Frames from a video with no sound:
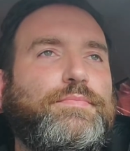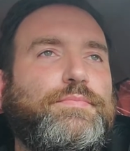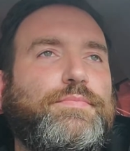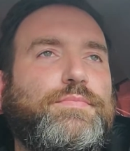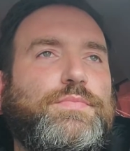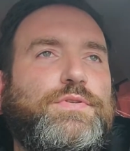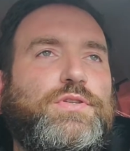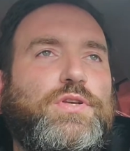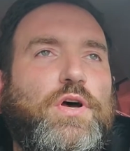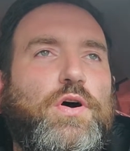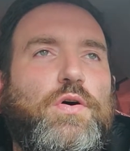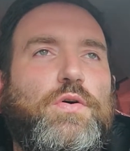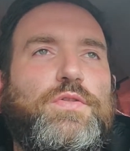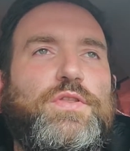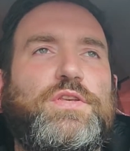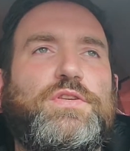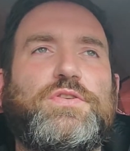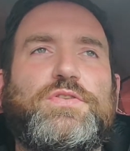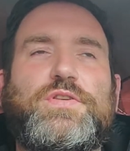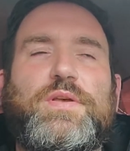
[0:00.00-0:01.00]
So
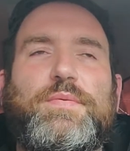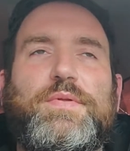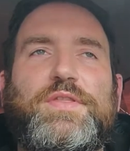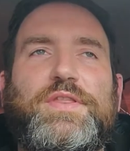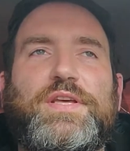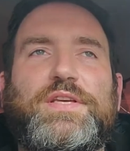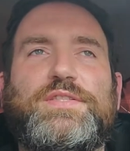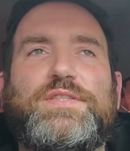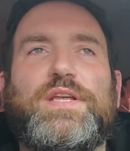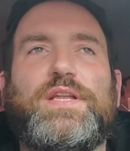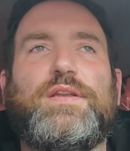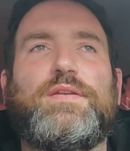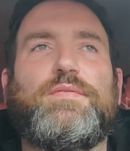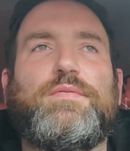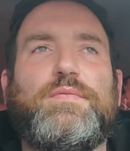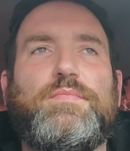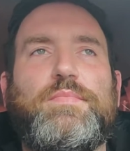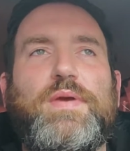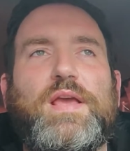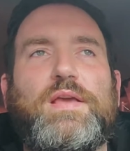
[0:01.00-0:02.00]
these are some of the things that
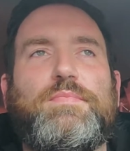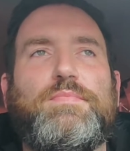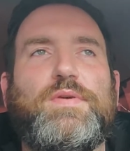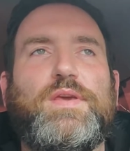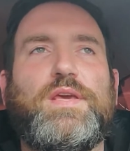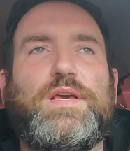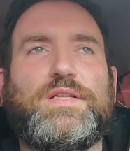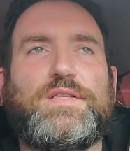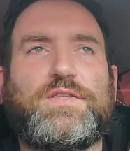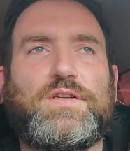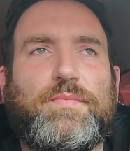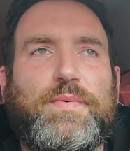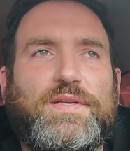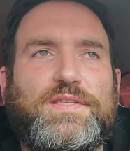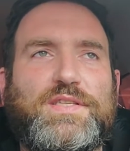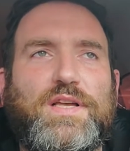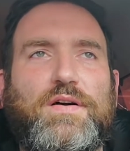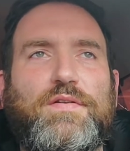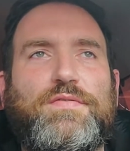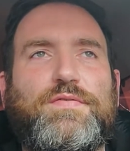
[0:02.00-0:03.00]
make me consider
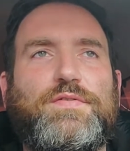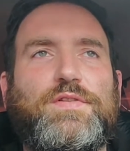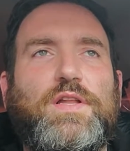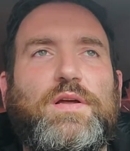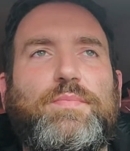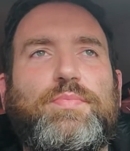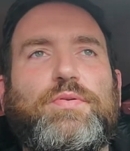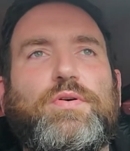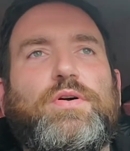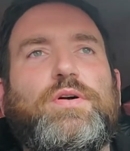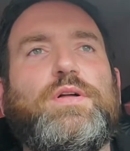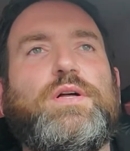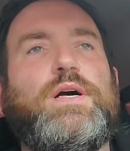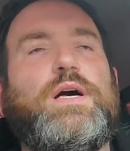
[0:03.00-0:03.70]
myself liberal.